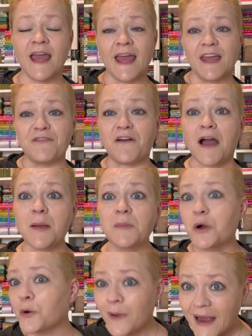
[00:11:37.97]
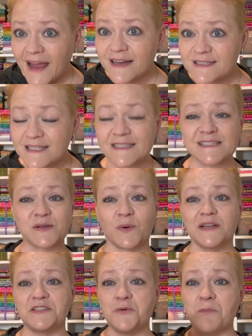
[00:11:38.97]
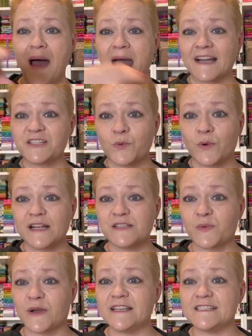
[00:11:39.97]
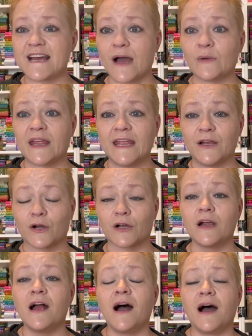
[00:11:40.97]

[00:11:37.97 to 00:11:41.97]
If I am correct, it is going to match what is written down here.